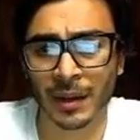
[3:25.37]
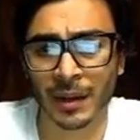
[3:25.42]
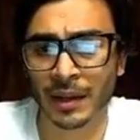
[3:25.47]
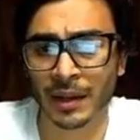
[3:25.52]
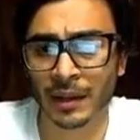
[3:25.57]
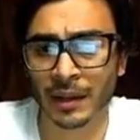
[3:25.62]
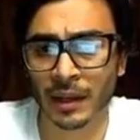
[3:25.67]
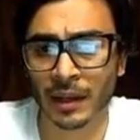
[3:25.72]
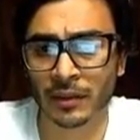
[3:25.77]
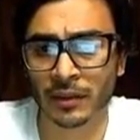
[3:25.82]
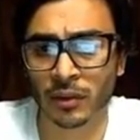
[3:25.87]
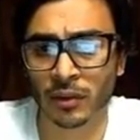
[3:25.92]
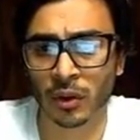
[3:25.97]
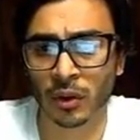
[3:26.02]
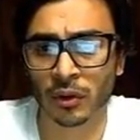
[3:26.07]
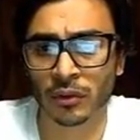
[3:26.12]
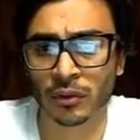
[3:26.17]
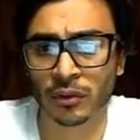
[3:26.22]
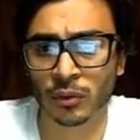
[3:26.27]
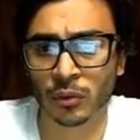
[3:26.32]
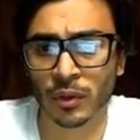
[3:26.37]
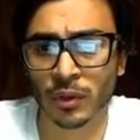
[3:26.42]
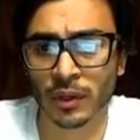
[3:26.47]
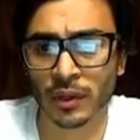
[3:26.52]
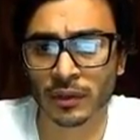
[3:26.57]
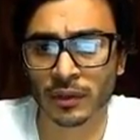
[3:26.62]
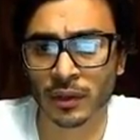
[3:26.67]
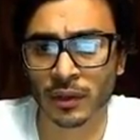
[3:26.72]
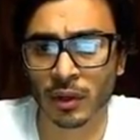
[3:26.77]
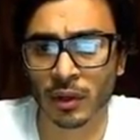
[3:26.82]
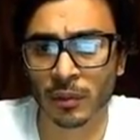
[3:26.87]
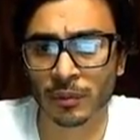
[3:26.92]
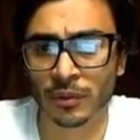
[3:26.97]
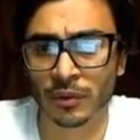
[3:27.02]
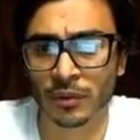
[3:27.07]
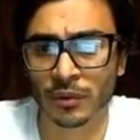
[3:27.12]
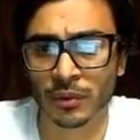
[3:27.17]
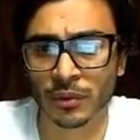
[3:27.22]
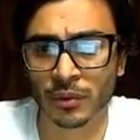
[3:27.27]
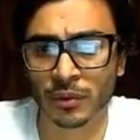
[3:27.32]
I saw students,
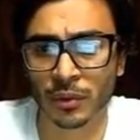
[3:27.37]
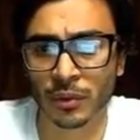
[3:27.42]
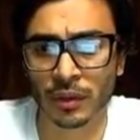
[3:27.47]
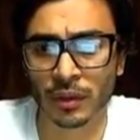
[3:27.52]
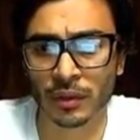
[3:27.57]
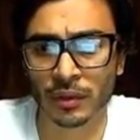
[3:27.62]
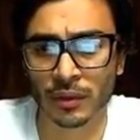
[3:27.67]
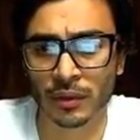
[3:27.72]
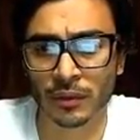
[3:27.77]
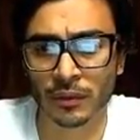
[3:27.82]
some students